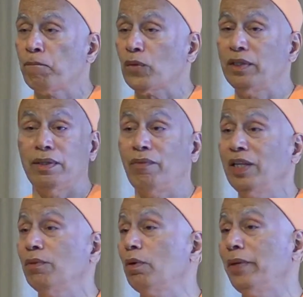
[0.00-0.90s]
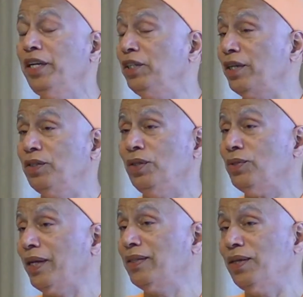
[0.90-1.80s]
And while there were many treasures,
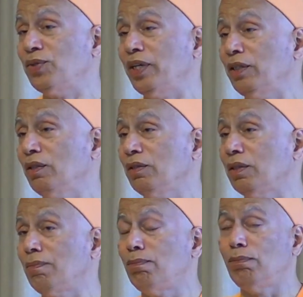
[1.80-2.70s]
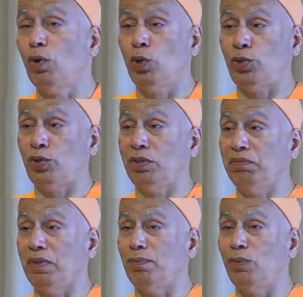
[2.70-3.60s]
as I said, the most
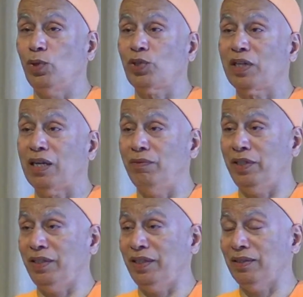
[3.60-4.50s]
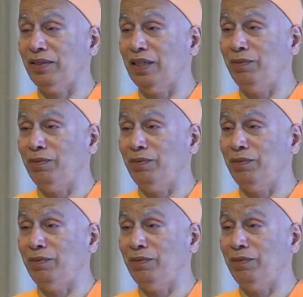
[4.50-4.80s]
covetous